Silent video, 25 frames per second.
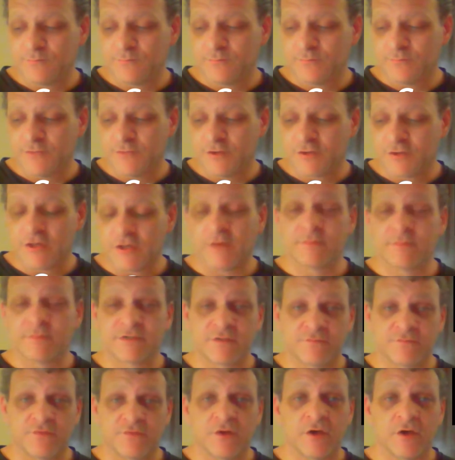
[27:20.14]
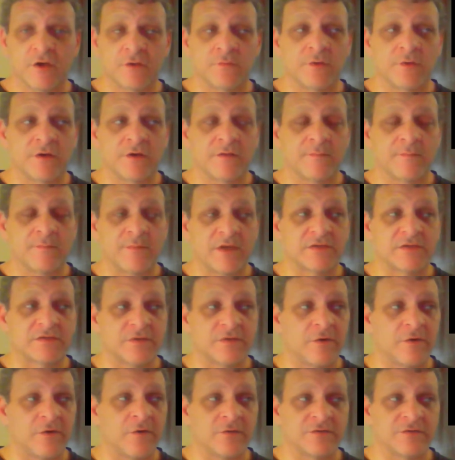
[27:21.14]
Here Comes the Flood, one of the best
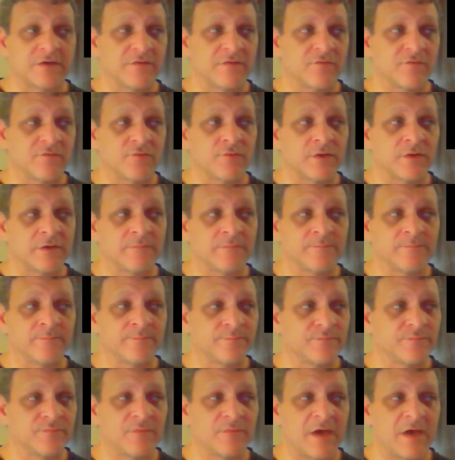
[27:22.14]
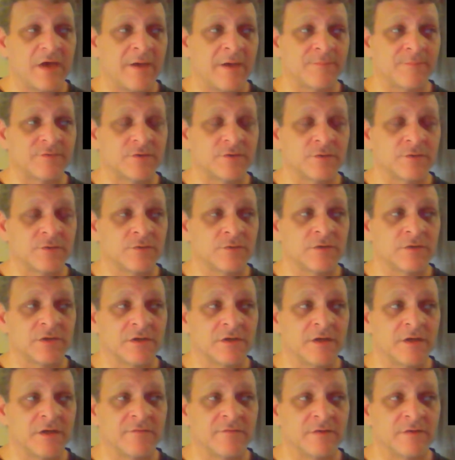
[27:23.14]
songs ever written. Absolutely
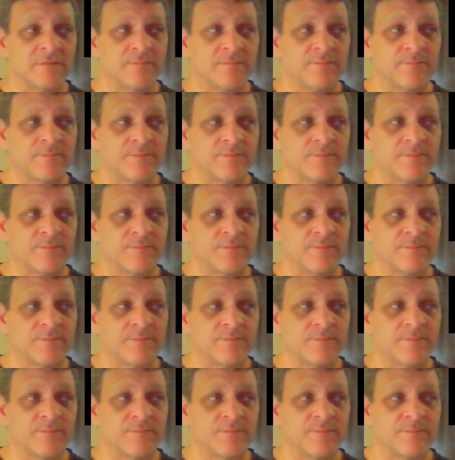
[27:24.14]
love it.